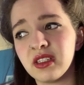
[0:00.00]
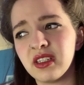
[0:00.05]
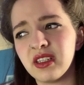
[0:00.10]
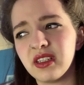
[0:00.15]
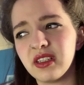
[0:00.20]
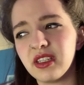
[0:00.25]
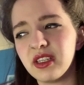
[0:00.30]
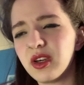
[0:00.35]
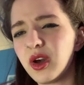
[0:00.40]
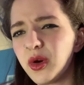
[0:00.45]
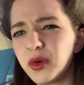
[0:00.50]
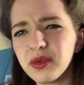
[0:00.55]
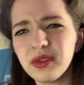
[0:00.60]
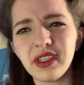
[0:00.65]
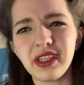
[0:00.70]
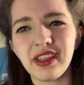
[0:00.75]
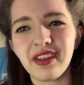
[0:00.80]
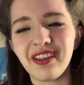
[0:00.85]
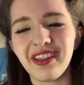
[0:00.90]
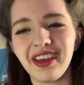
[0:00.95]
The
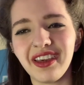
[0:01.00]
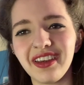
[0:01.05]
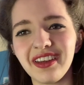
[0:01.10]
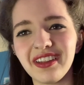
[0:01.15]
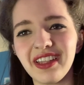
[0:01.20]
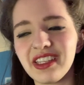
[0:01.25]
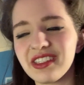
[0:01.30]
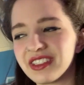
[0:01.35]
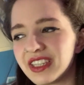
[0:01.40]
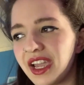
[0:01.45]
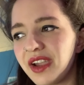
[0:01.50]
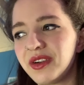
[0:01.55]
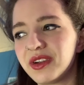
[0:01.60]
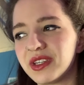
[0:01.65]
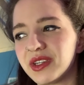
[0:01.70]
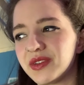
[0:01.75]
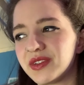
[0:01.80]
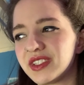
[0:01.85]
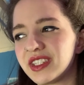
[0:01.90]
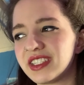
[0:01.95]
only thing that
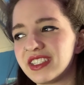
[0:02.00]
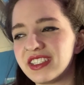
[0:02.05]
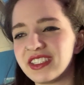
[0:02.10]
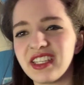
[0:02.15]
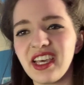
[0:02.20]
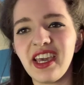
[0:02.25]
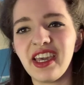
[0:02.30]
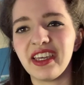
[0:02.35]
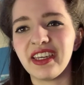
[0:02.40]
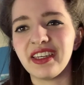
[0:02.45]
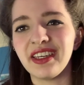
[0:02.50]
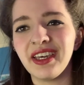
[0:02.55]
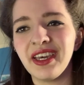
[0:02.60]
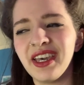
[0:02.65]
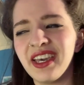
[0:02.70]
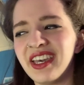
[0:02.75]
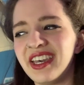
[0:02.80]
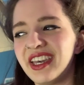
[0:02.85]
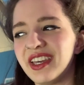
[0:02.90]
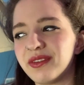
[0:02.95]
Darius could say
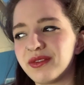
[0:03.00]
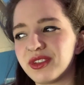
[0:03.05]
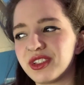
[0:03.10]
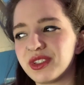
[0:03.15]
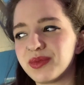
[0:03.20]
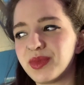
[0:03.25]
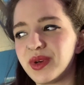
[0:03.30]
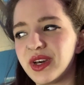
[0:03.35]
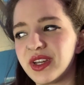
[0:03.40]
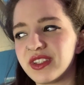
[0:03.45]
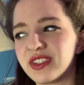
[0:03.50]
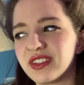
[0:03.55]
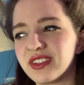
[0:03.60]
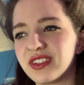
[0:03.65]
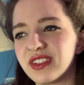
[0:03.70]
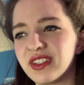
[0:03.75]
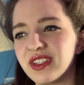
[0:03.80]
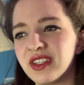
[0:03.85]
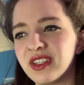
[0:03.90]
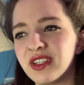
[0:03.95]
in response
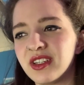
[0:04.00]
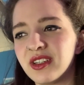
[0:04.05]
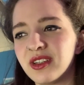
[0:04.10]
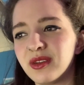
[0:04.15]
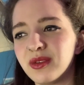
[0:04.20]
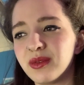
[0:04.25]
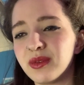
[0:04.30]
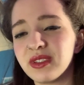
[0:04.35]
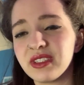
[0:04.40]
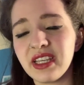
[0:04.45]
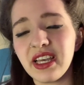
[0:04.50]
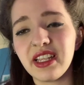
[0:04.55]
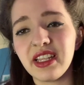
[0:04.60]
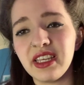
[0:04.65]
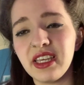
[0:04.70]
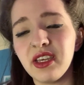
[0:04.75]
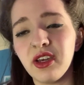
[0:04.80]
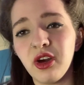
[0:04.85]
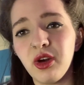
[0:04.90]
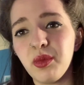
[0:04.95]
was that
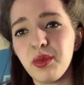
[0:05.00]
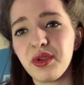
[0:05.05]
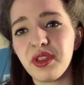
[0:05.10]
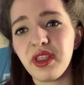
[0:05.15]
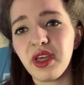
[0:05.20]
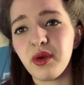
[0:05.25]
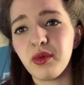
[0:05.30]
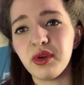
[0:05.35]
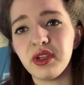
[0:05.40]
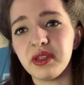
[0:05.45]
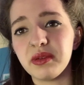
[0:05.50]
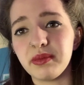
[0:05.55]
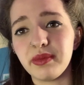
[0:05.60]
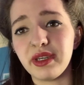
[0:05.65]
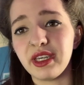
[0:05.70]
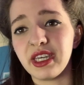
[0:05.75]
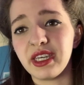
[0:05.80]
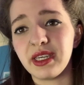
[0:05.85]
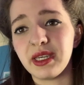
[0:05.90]
he hoped they wouldn't be.